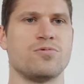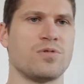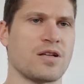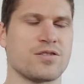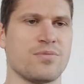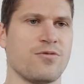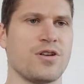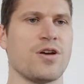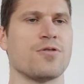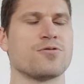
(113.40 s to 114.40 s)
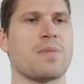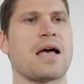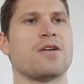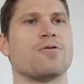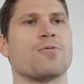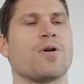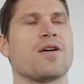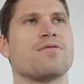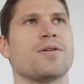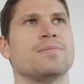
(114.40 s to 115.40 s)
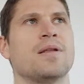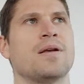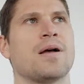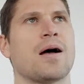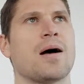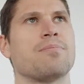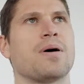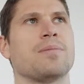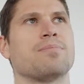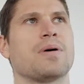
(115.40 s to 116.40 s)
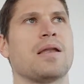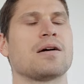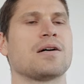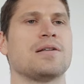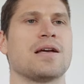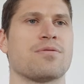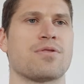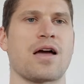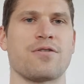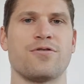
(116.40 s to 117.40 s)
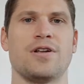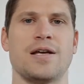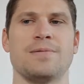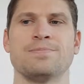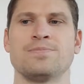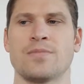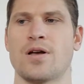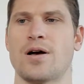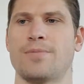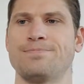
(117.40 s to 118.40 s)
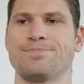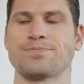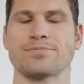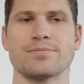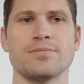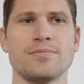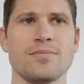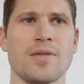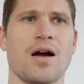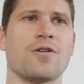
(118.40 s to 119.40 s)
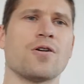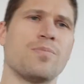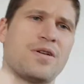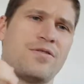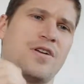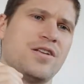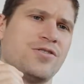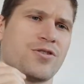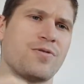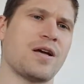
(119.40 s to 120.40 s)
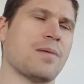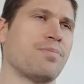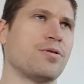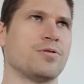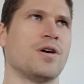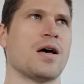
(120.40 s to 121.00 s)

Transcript: get some videos made or whatever. But luckily and thankfully, I got a bit of an injury. I pulled